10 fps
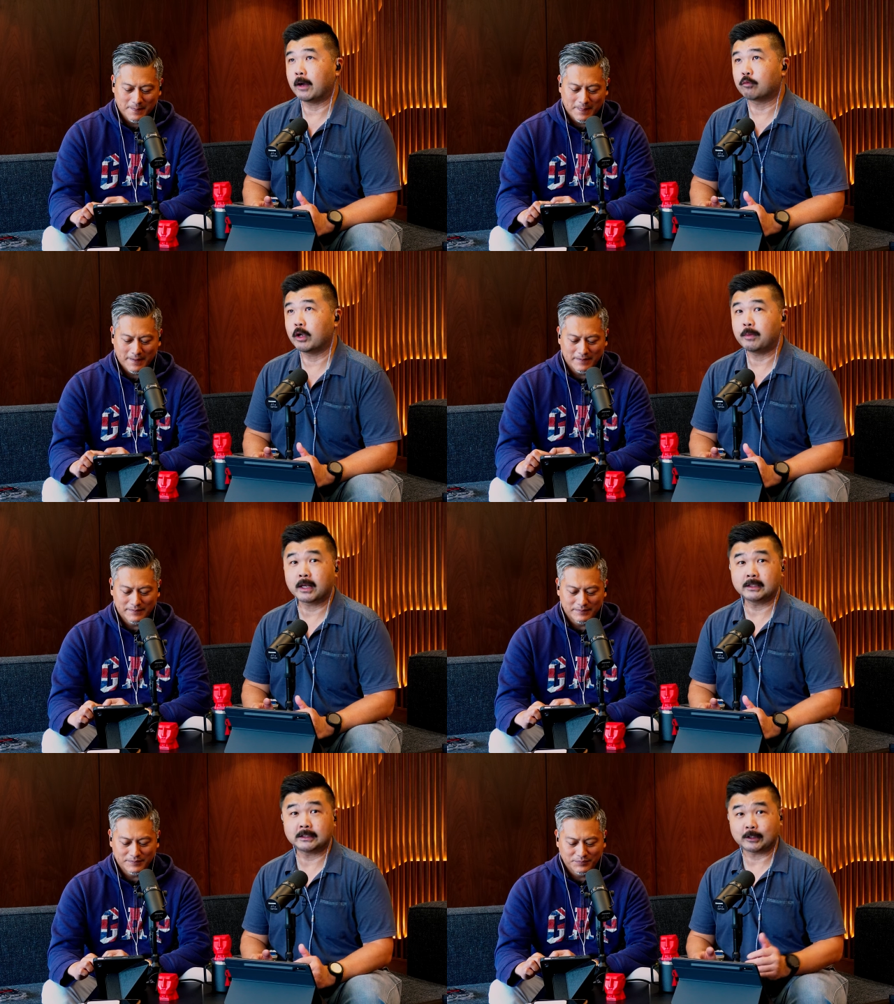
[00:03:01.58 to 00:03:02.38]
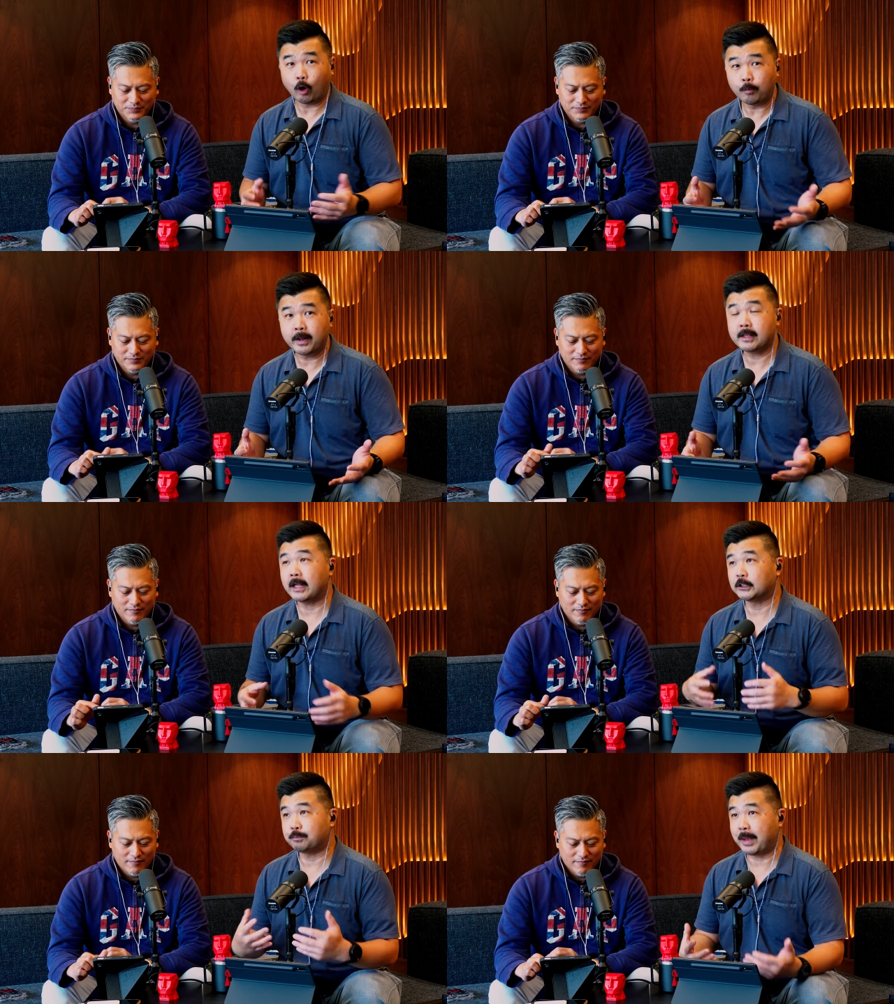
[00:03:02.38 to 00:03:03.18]
Speaker 1: upgrade because it's open,
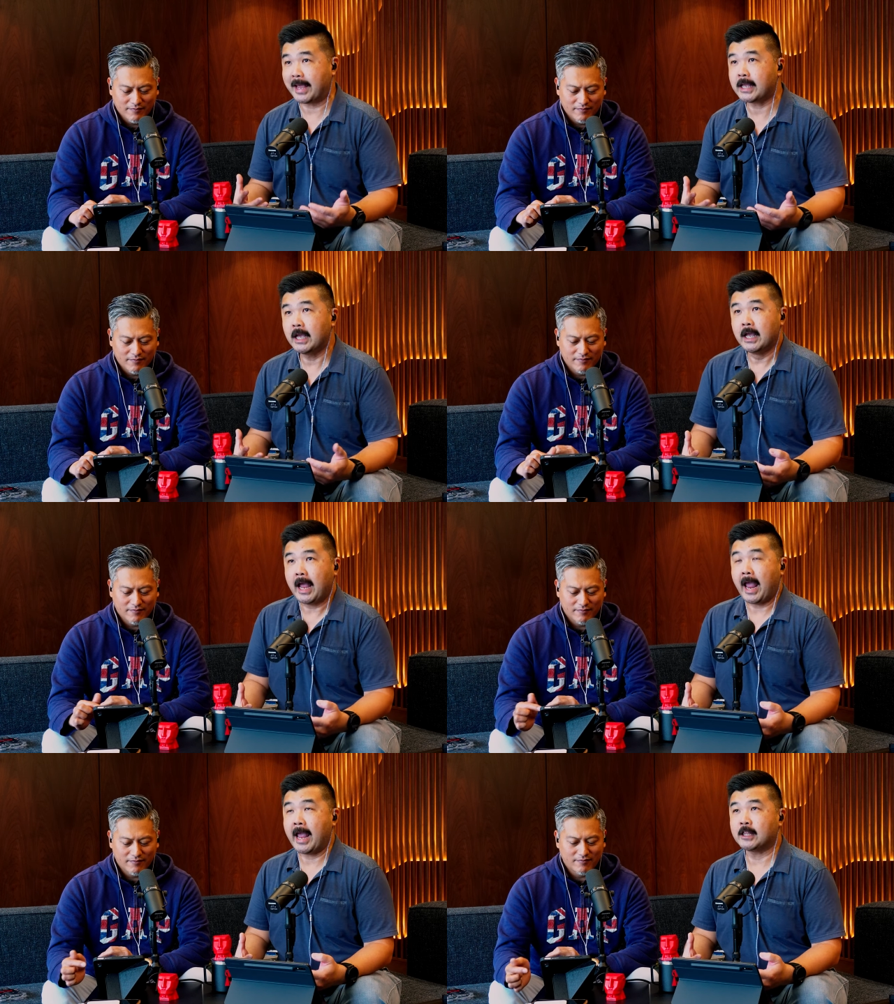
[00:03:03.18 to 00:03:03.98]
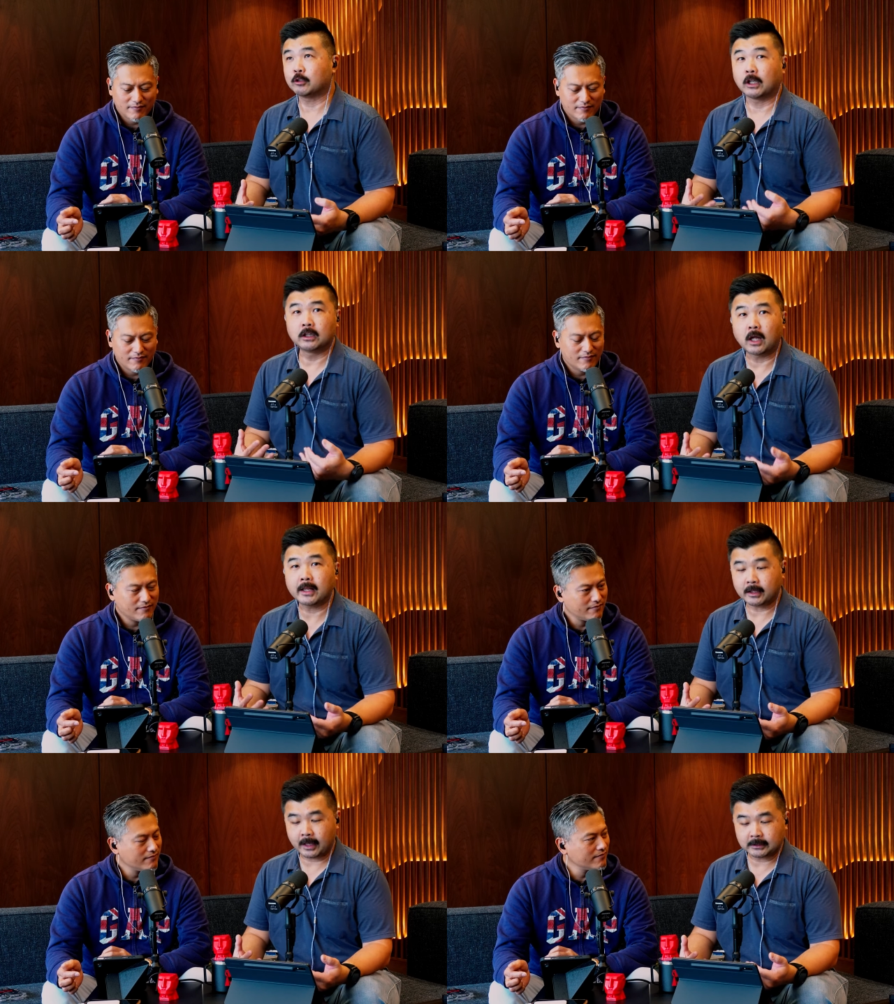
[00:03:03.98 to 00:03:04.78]
it's big, and there's a lot
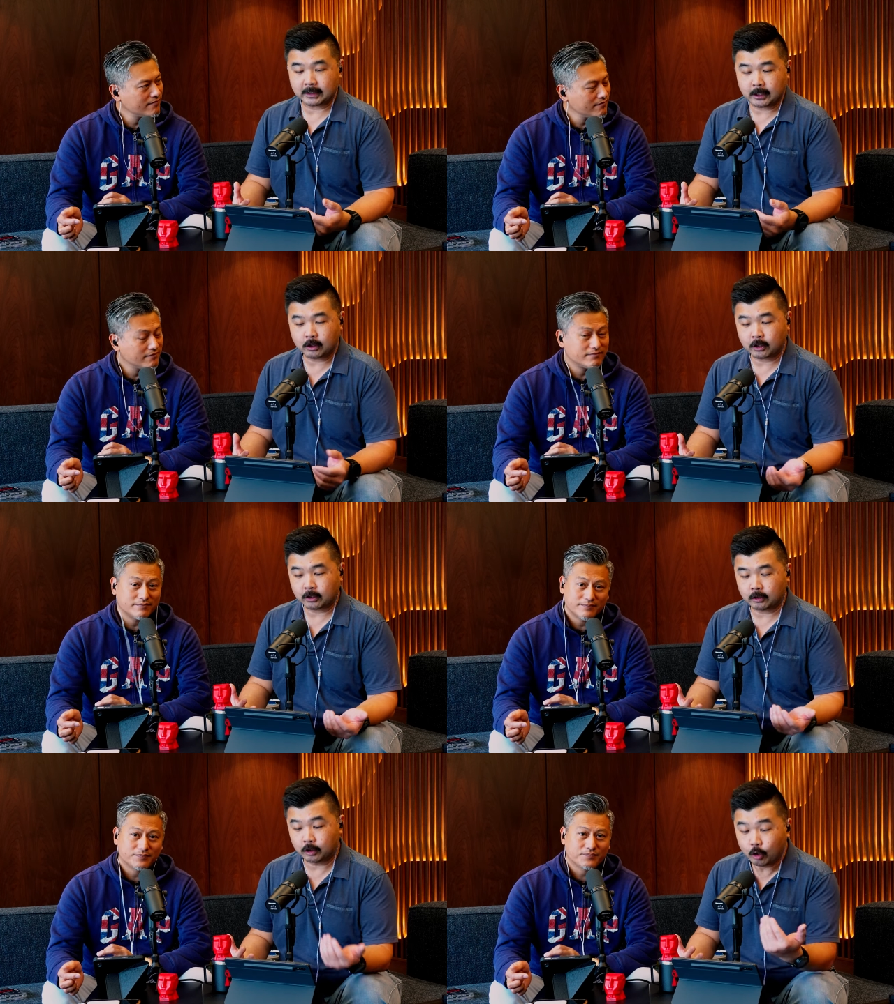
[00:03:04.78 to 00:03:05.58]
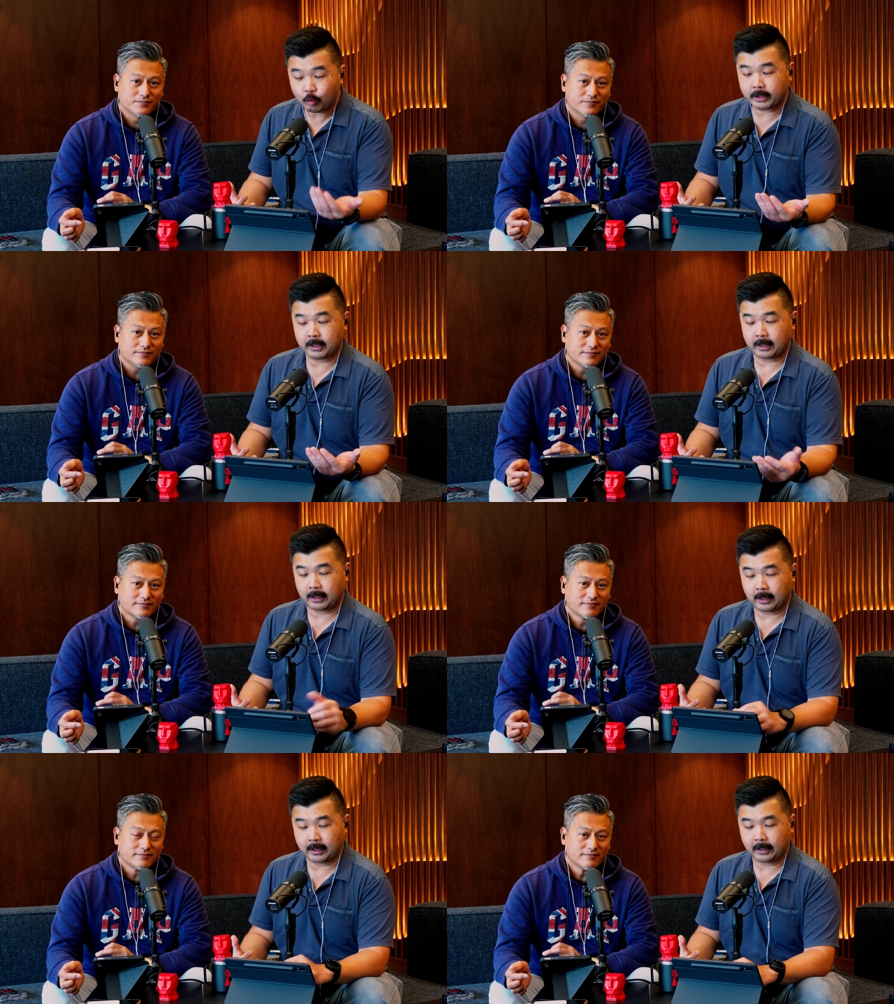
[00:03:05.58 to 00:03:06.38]
of things that you can do with it,
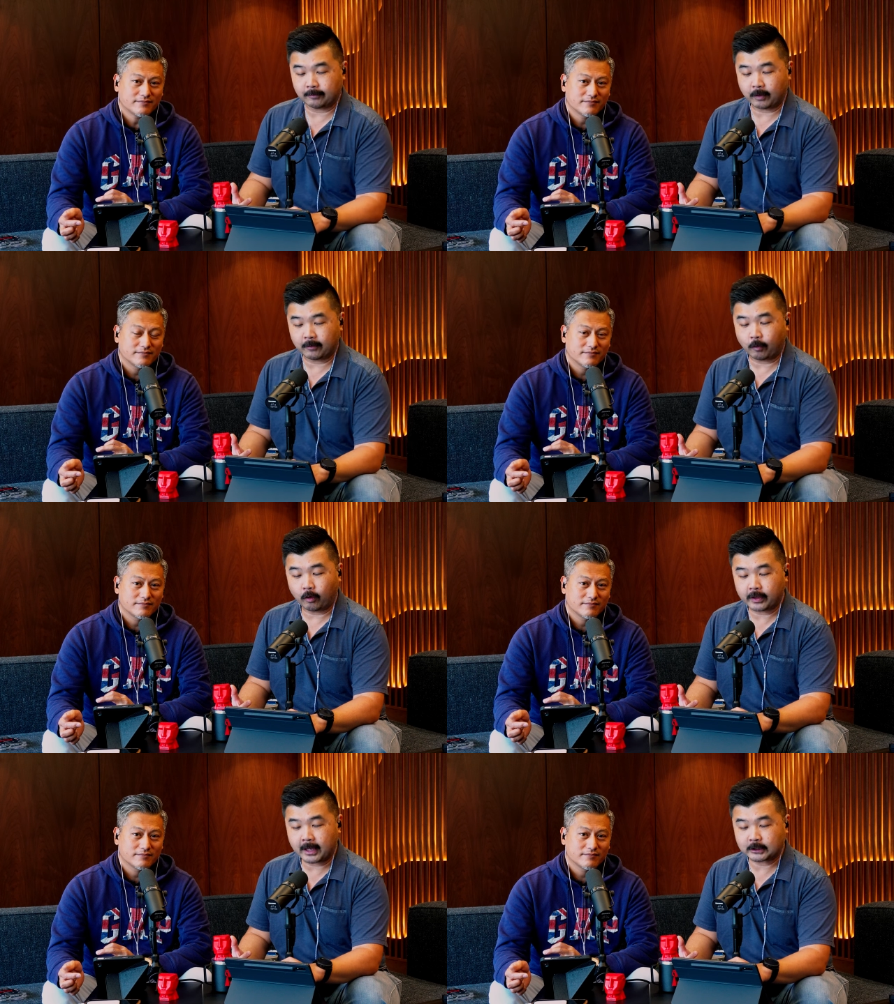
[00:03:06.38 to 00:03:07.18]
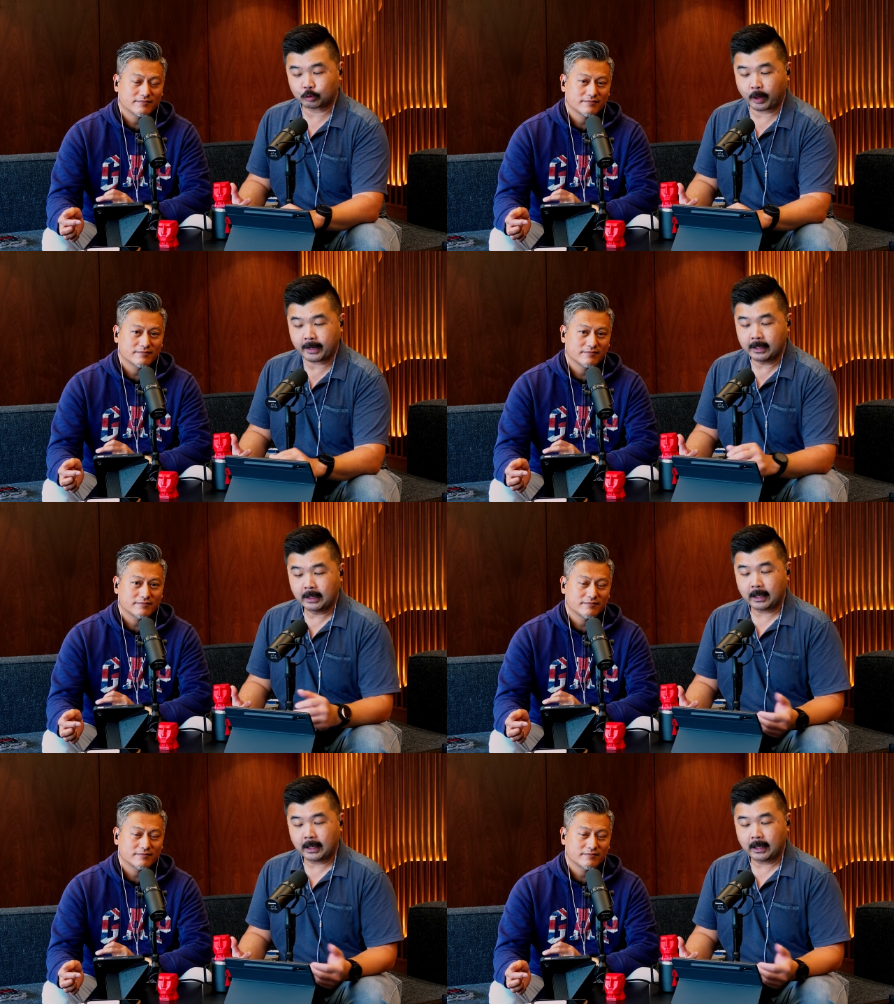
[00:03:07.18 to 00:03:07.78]
uh, of, of, all things, right?